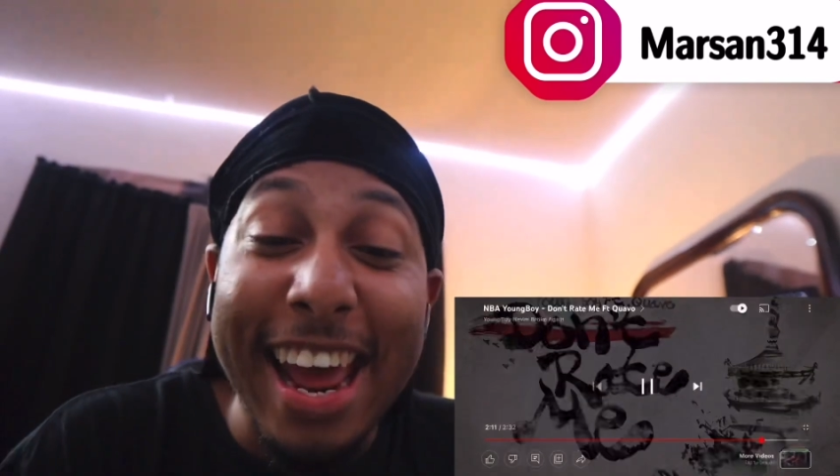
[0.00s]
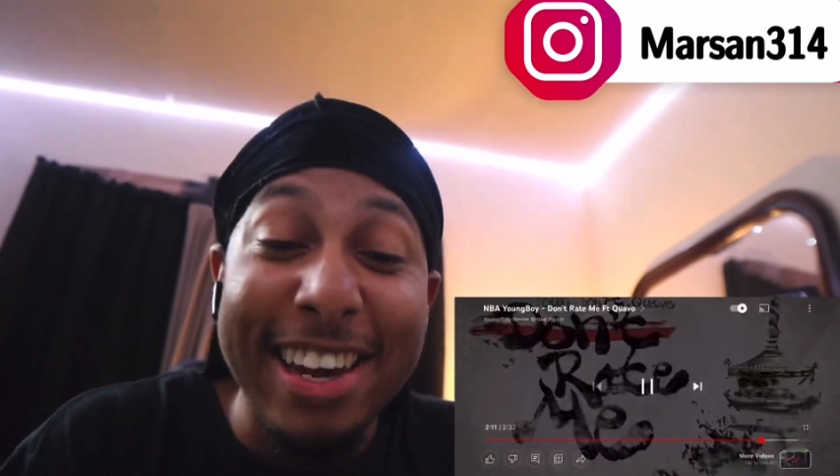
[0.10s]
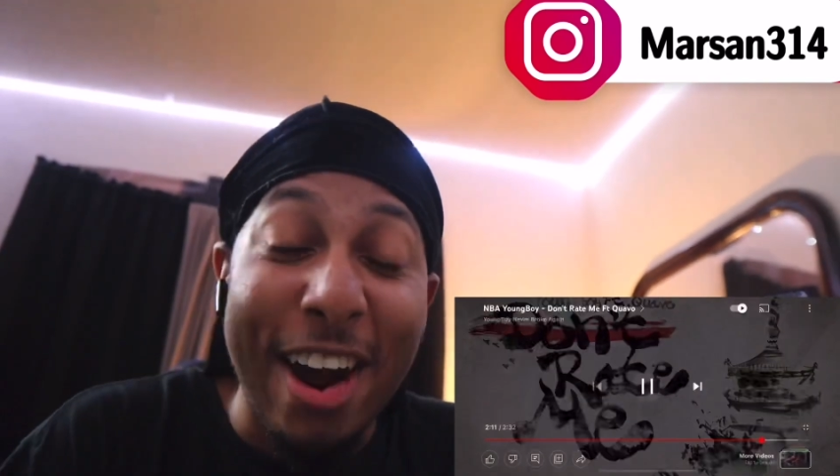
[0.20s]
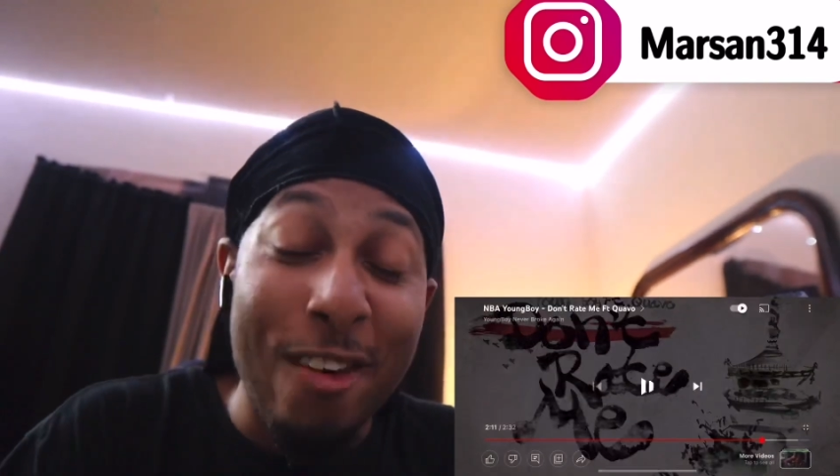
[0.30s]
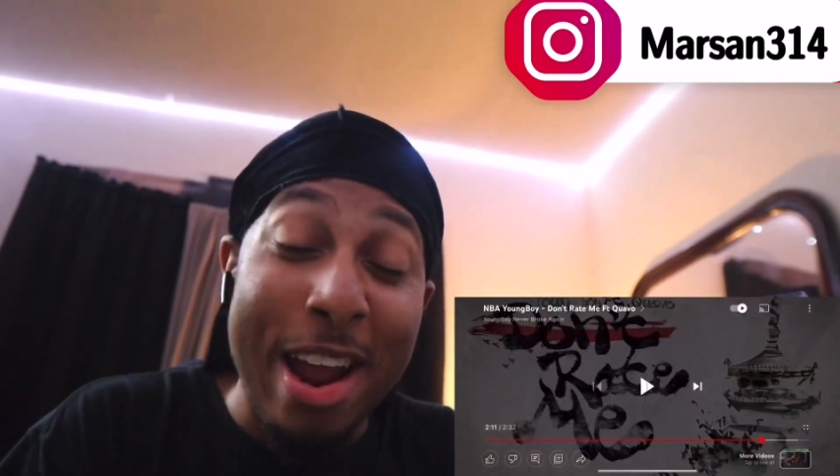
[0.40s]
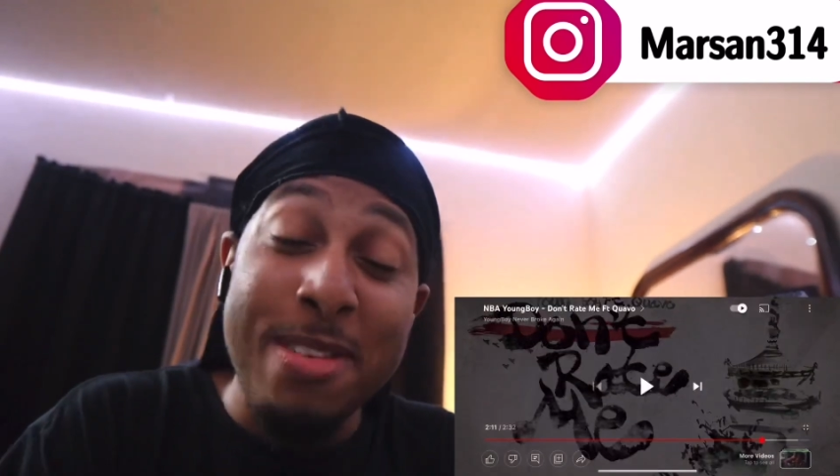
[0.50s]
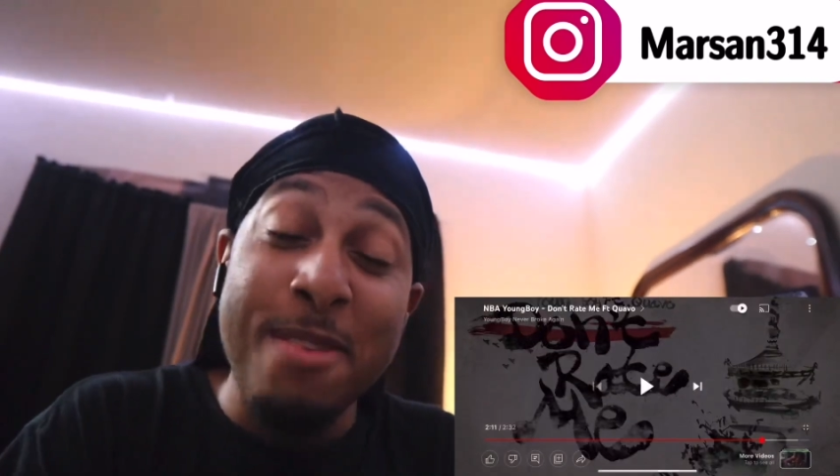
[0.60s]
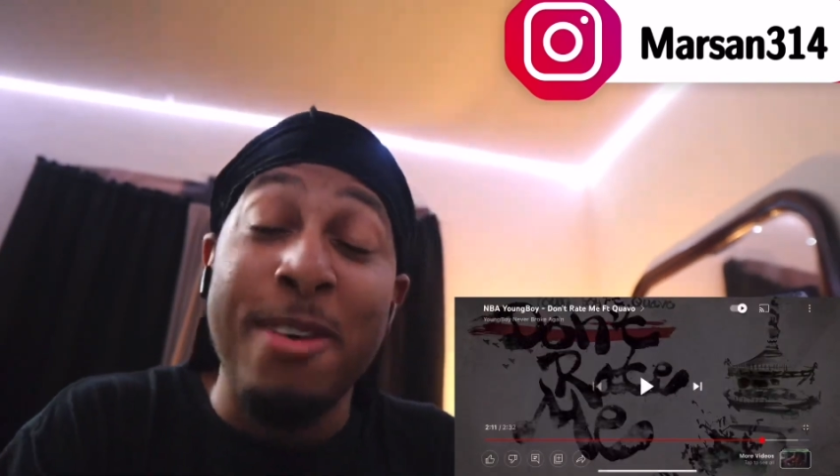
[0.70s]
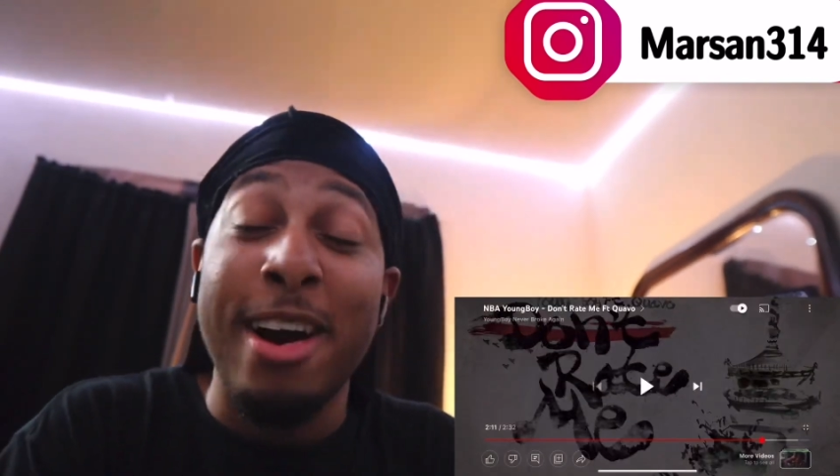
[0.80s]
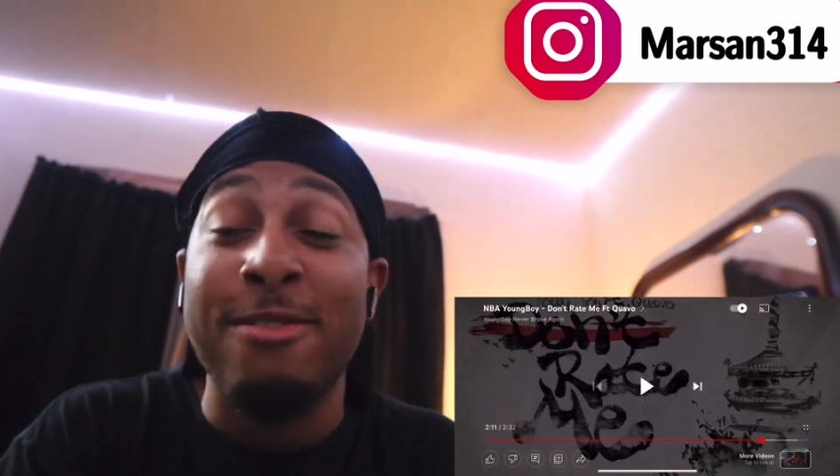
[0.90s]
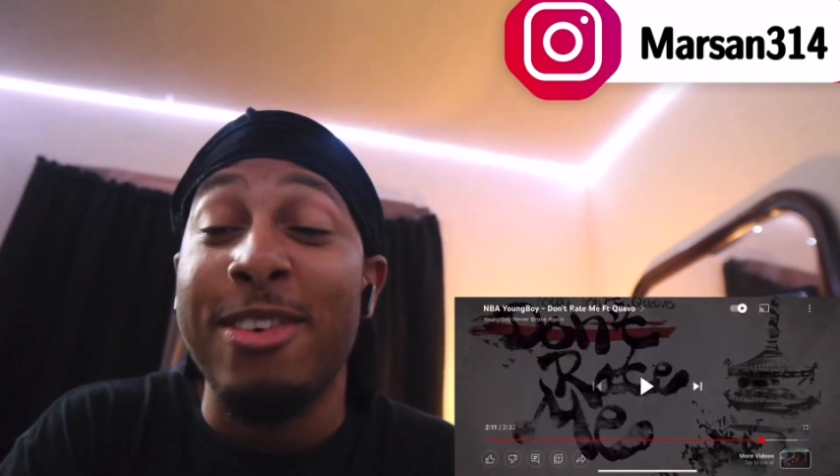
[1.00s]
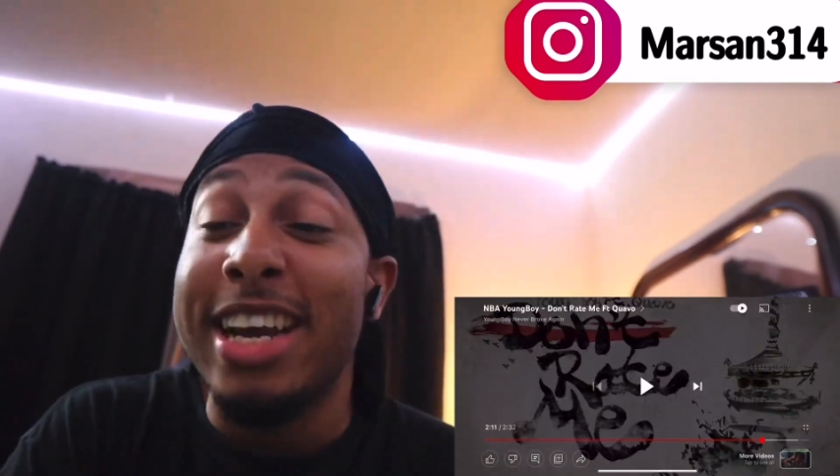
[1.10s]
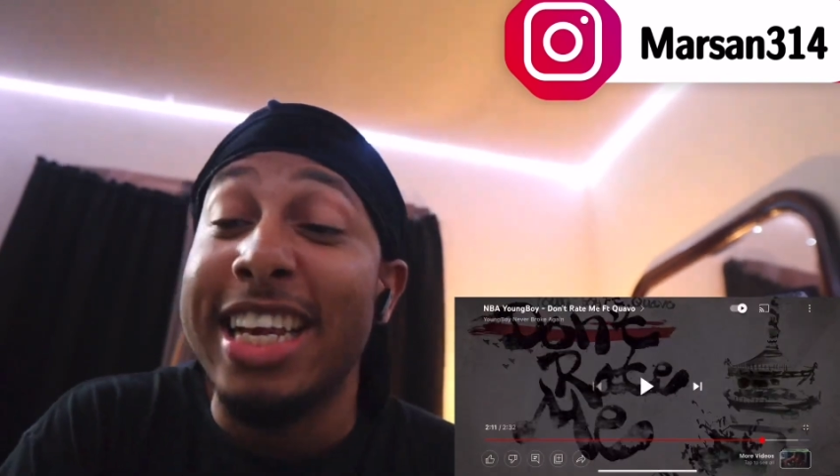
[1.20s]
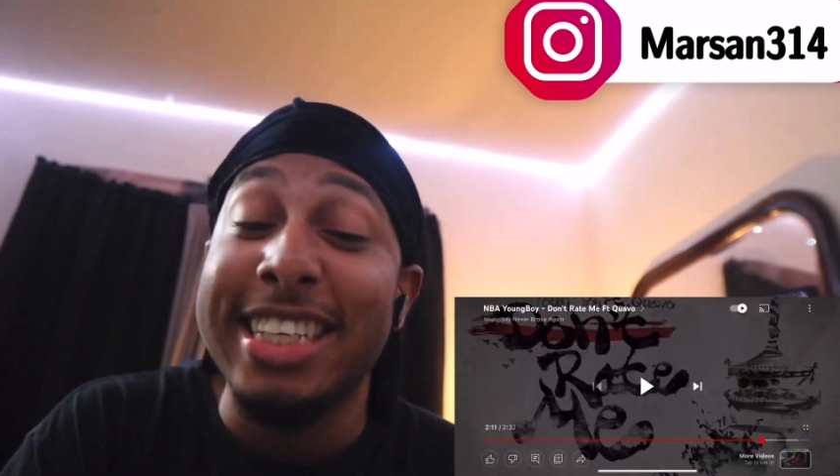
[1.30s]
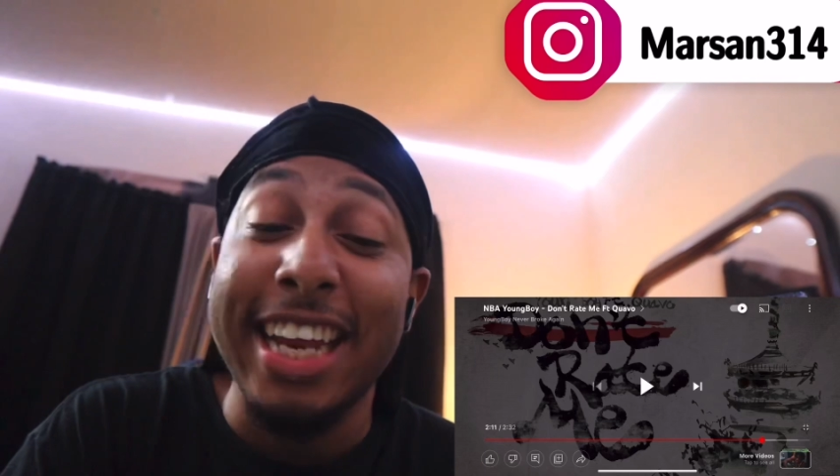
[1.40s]
that Do Re Mi part
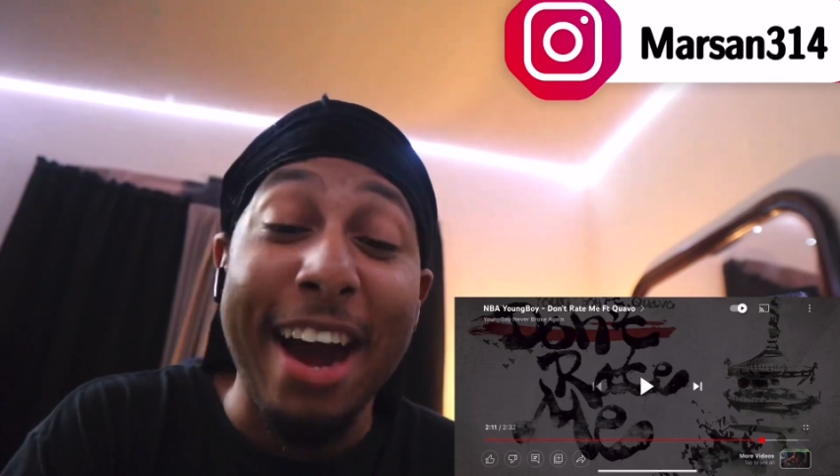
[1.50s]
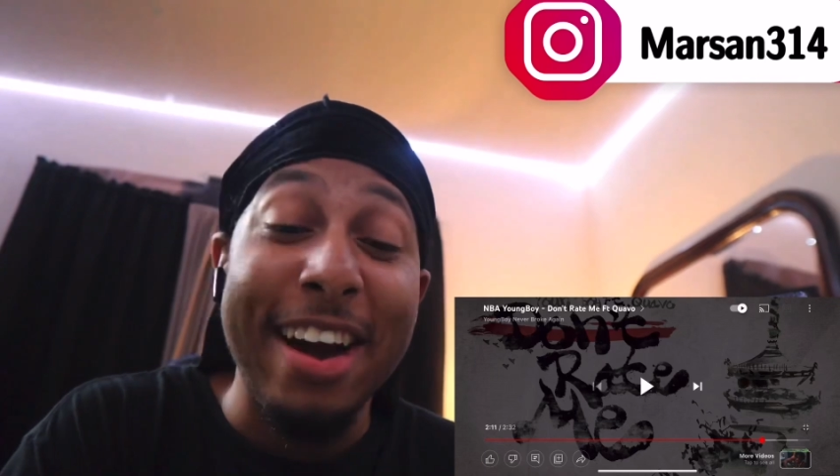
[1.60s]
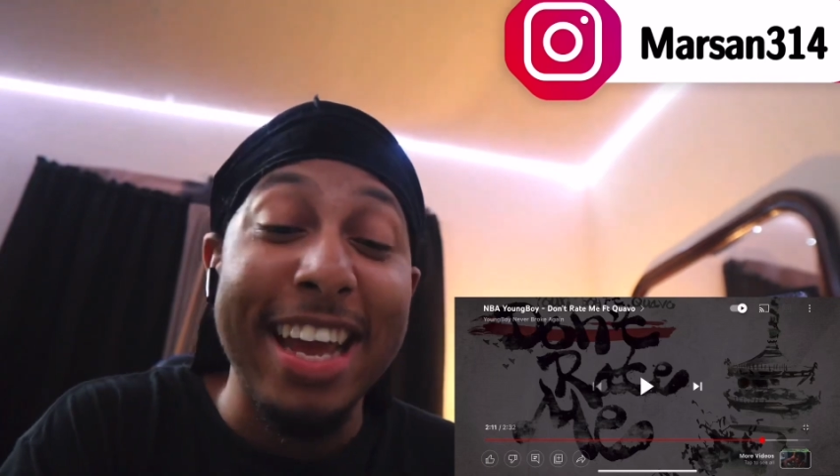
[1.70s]
funny as shit.